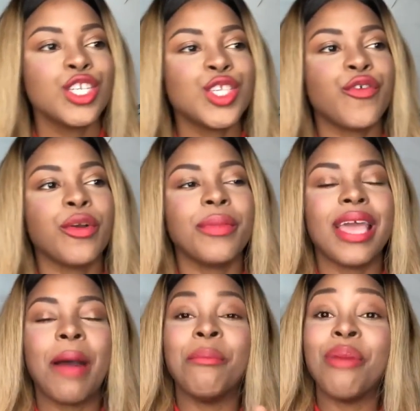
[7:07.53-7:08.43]
So for
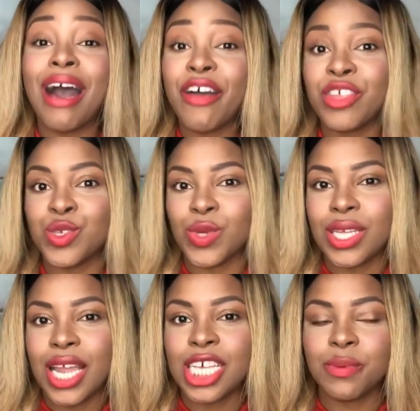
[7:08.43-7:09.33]
me, a bath is
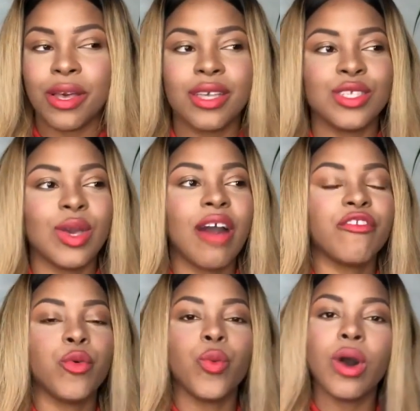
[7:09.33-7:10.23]
really nice because you
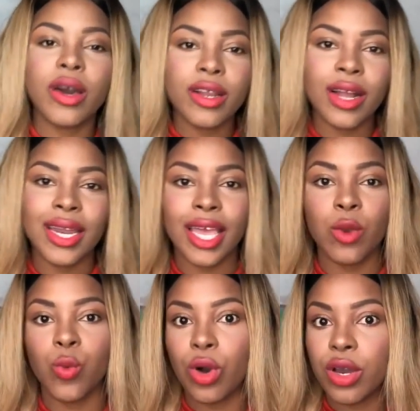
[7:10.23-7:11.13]
have the water, and
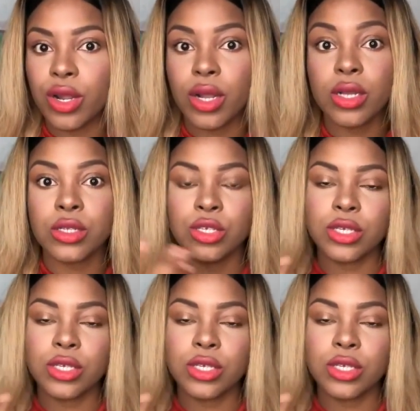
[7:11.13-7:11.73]
again, water,